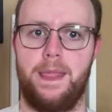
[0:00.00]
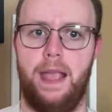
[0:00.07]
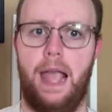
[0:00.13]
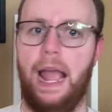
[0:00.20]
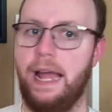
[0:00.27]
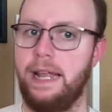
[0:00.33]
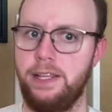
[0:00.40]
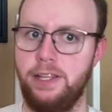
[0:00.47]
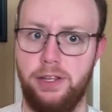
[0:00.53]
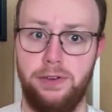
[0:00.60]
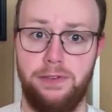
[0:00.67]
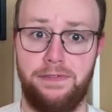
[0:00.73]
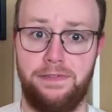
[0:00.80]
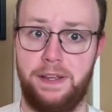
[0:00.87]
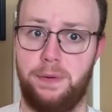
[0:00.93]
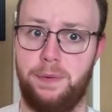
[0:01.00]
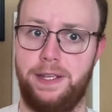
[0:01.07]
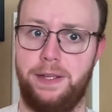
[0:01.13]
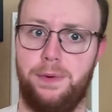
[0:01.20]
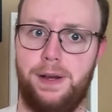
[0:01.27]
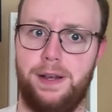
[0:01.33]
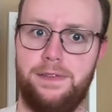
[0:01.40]
And you feel what
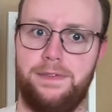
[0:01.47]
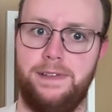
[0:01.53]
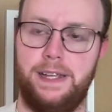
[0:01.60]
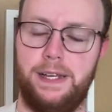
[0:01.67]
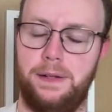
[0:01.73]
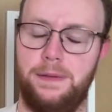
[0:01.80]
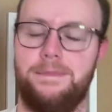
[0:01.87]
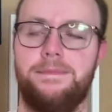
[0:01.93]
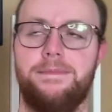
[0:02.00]
you want to feel.